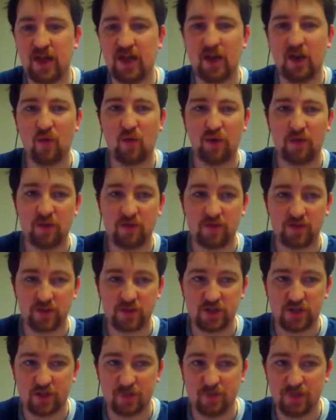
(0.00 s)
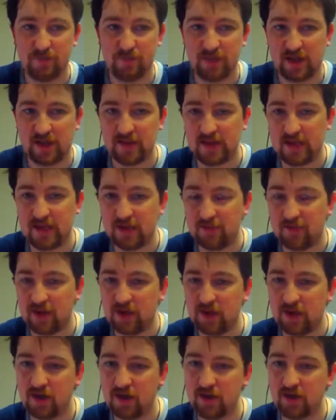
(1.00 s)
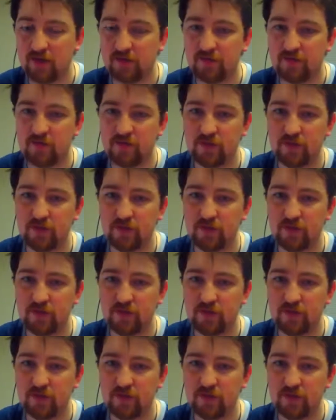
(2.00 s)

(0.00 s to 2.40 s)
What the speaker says: where there's a gentleman by the name of